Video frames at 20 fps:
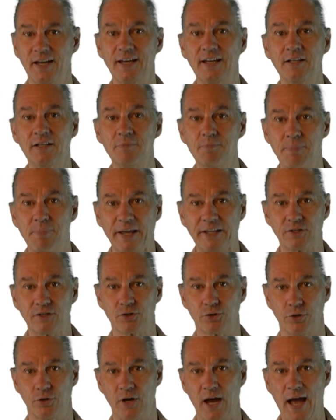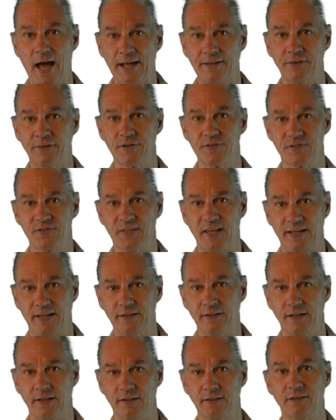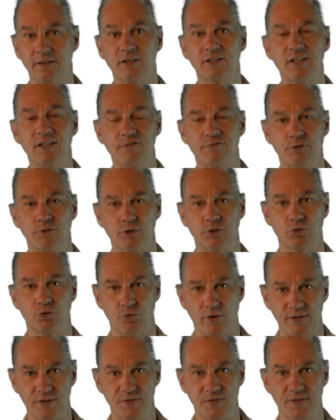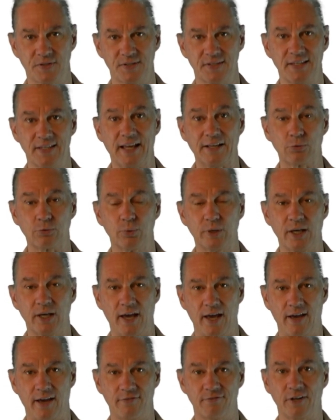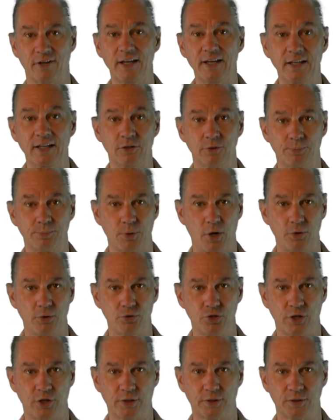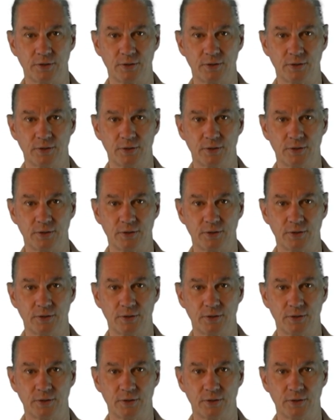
in better understanding the different risks that we have in a project.